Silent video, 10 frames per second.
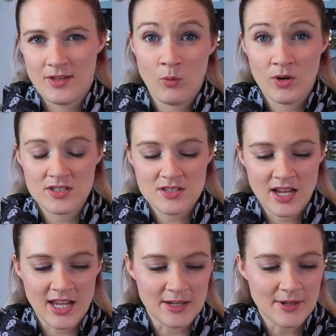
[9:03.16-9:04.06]
Words
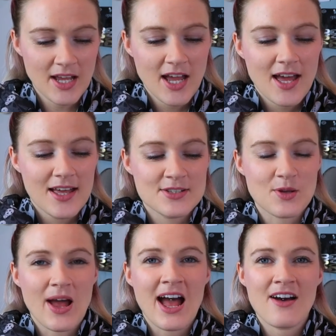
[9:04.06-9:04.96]
again.
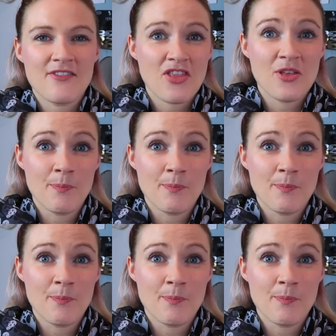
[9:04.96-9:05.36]
So I have the